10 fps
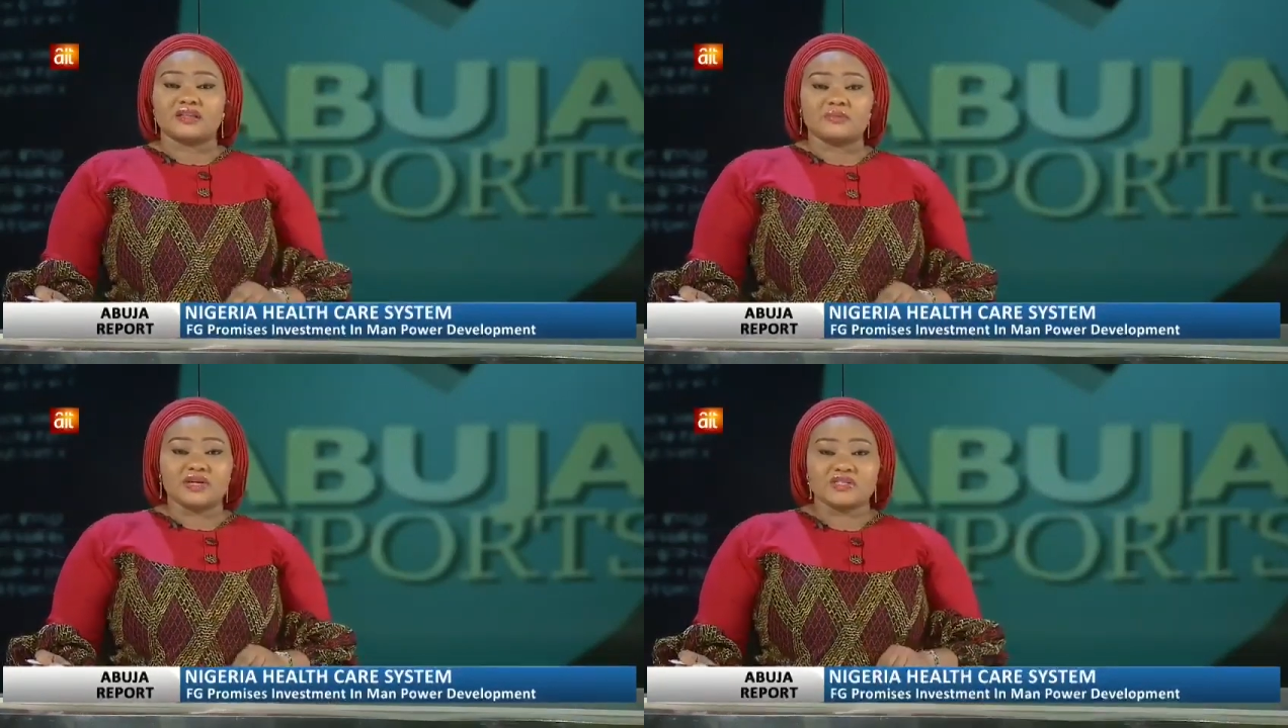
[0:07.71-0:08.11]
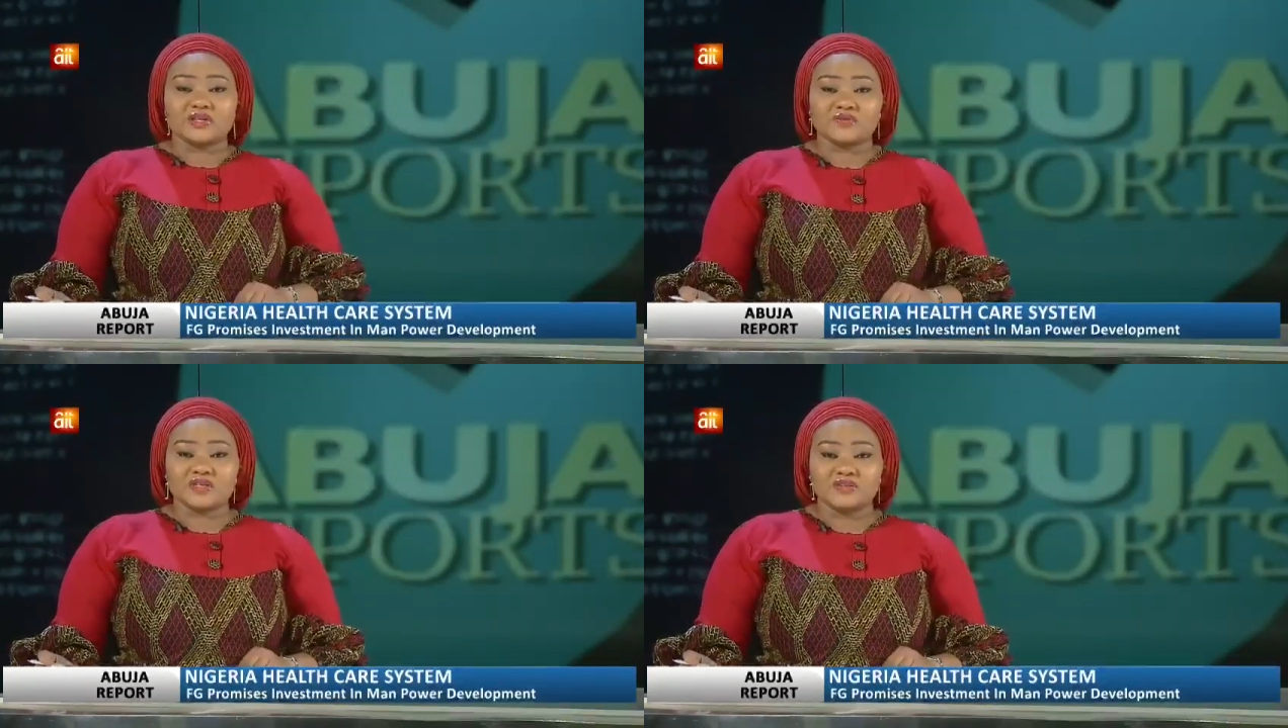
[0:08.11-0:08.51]
The
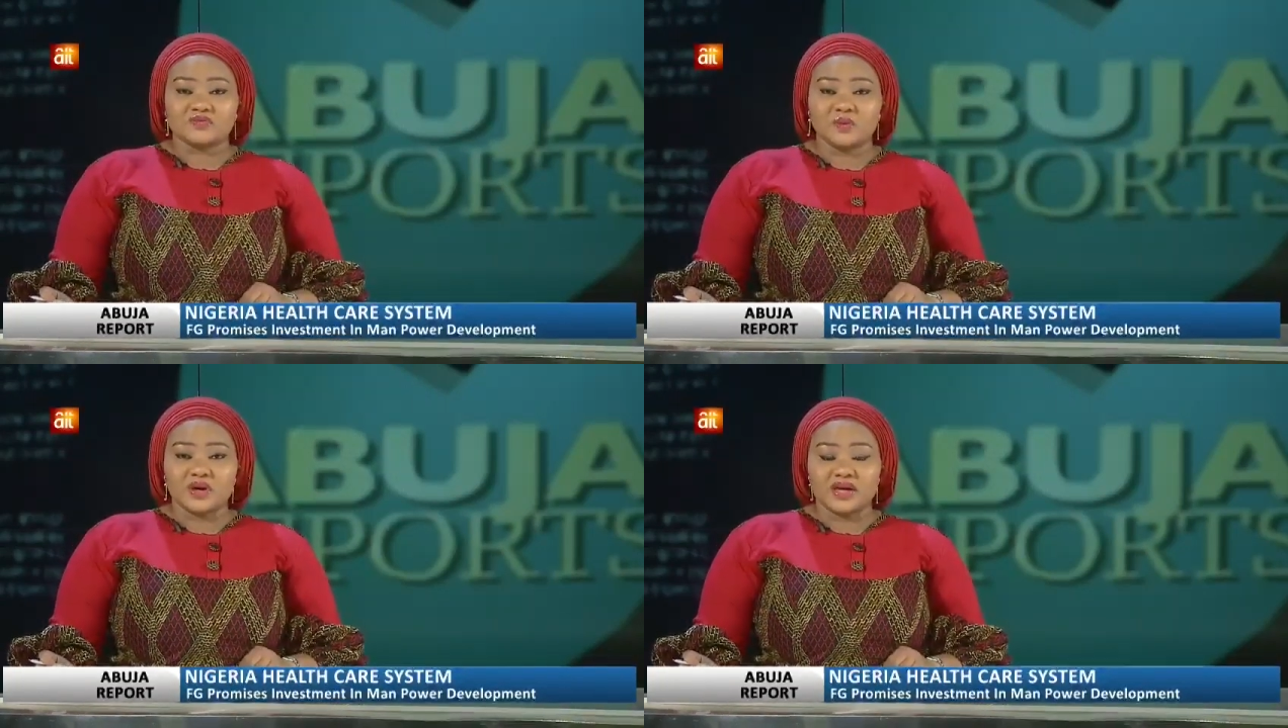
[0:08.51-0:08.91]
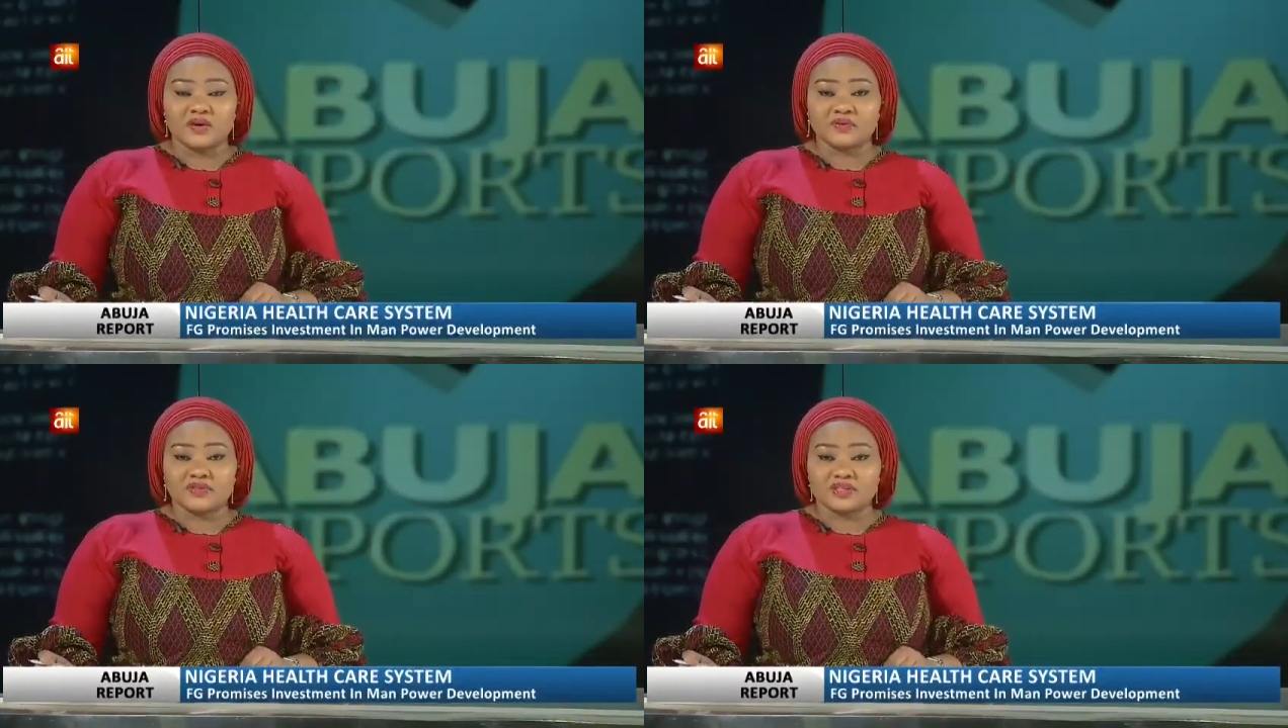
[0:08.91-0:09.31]
Minister of State for
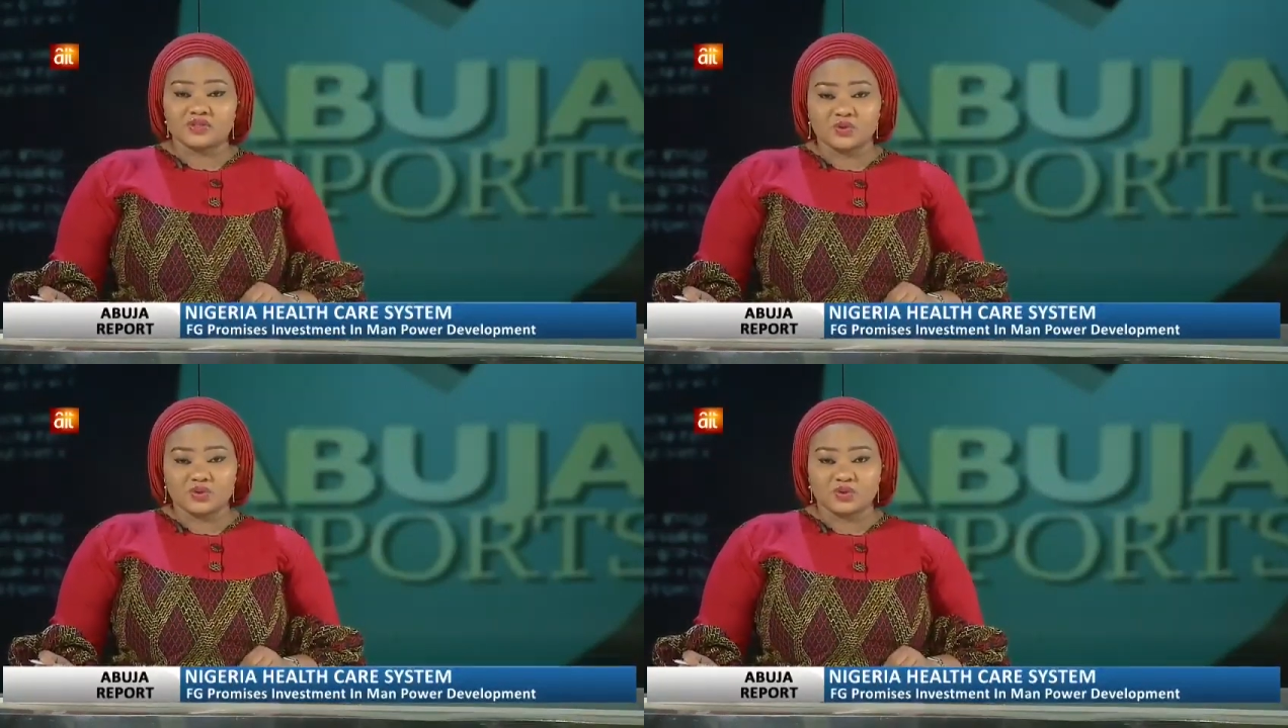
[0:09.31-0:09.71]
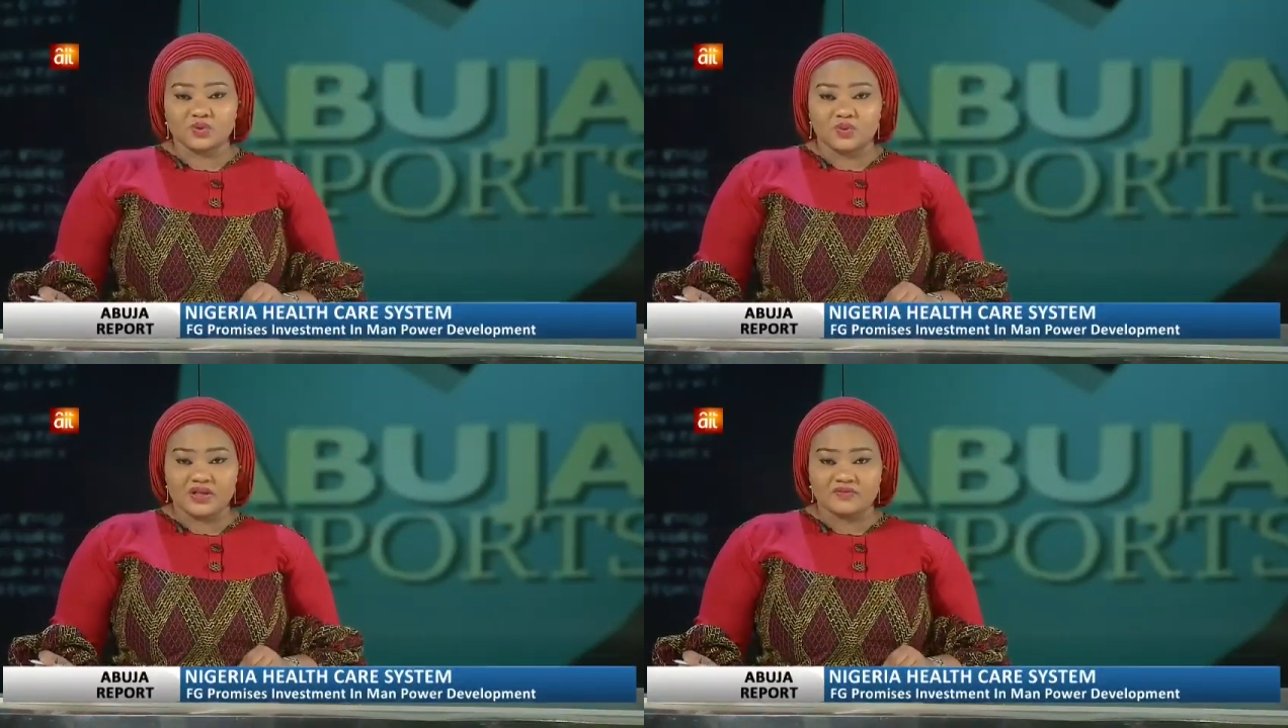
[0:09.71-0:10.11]
Health and
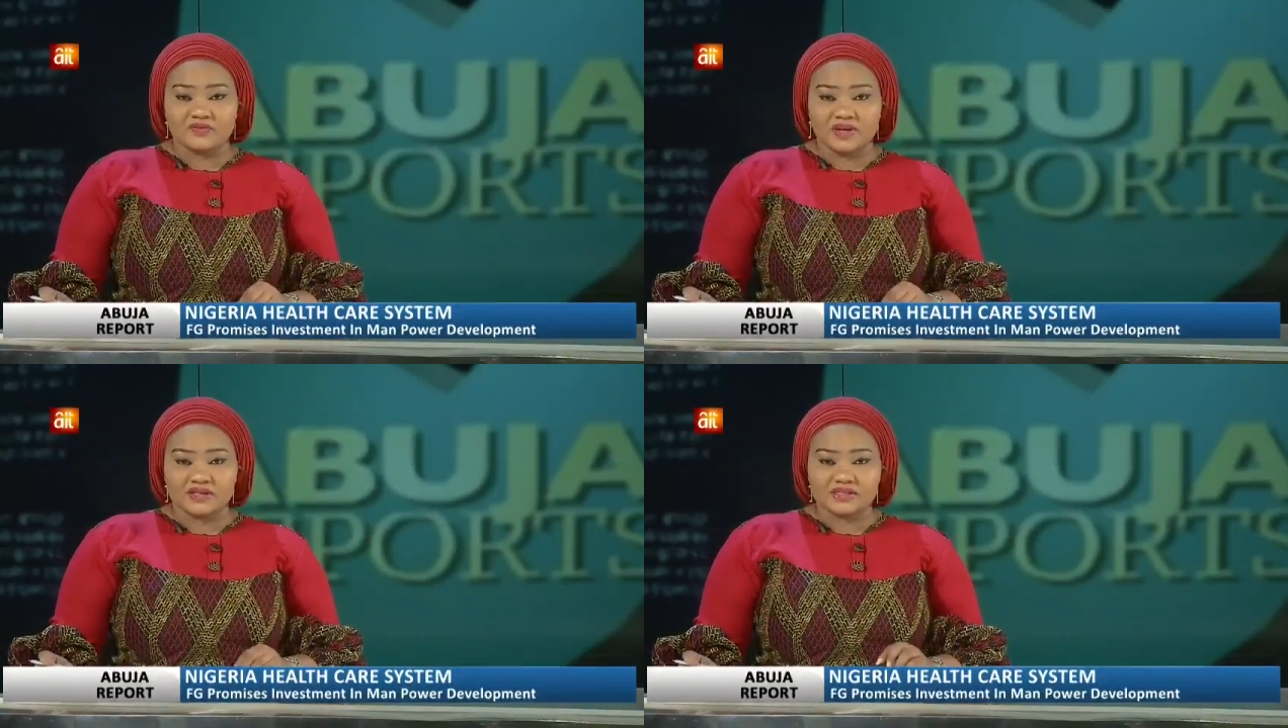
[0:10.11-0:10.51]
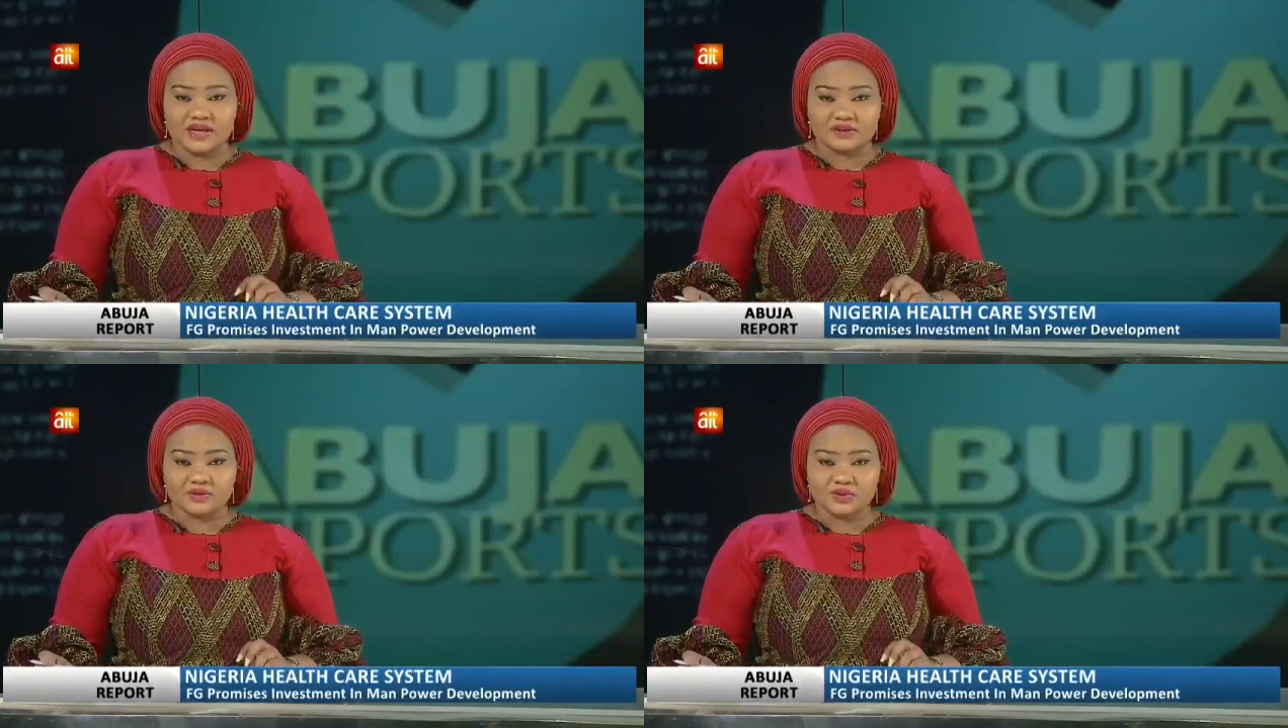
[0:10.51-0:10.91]
Social Welfare,
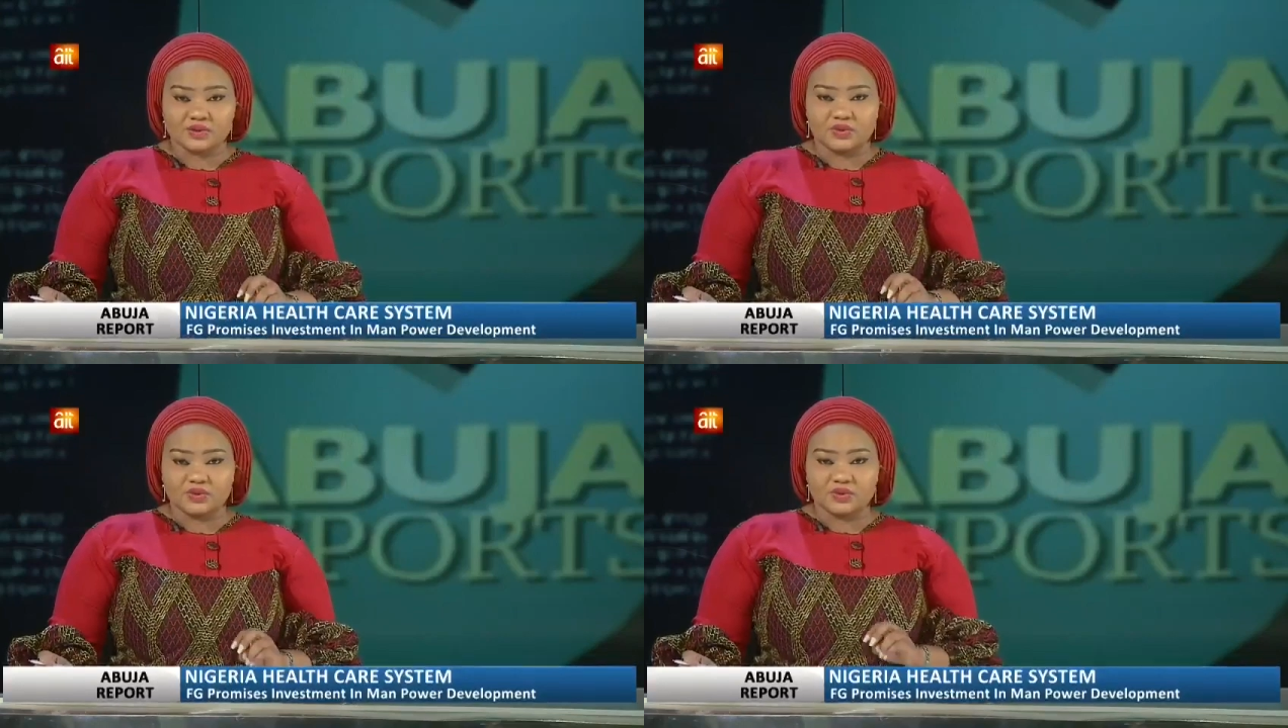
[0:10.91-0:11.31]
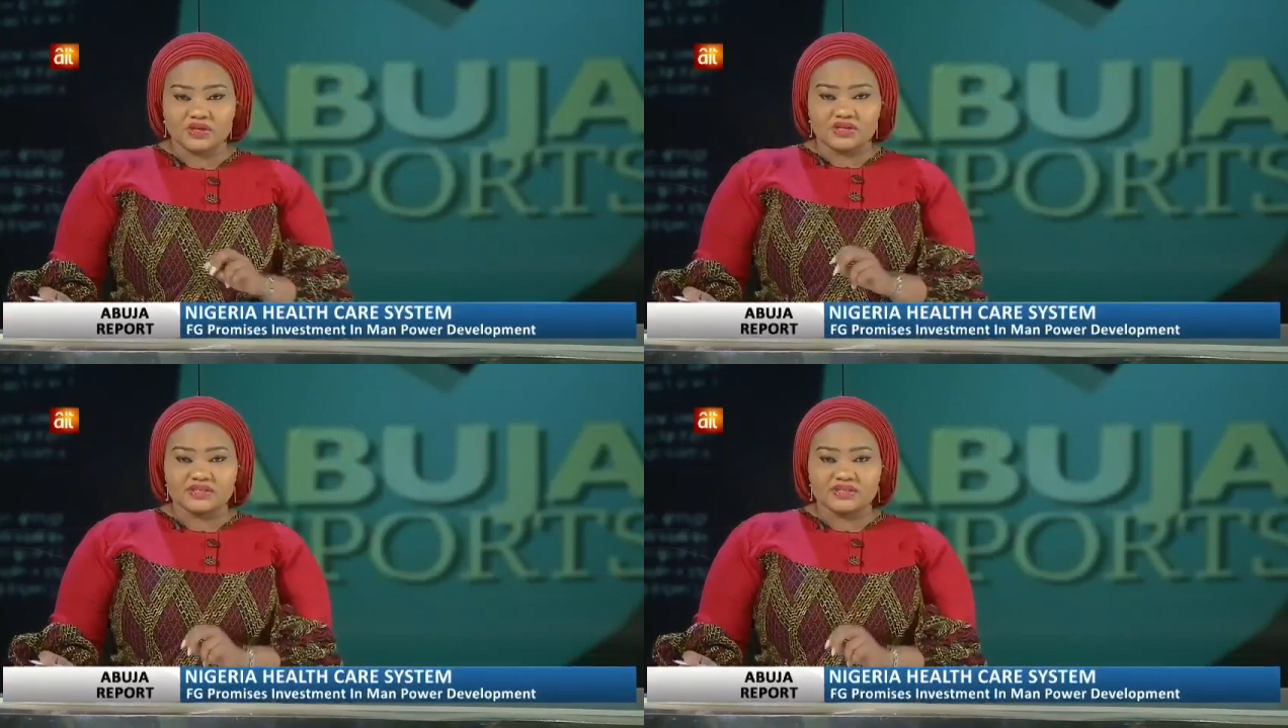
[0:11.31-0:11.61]
Titus S,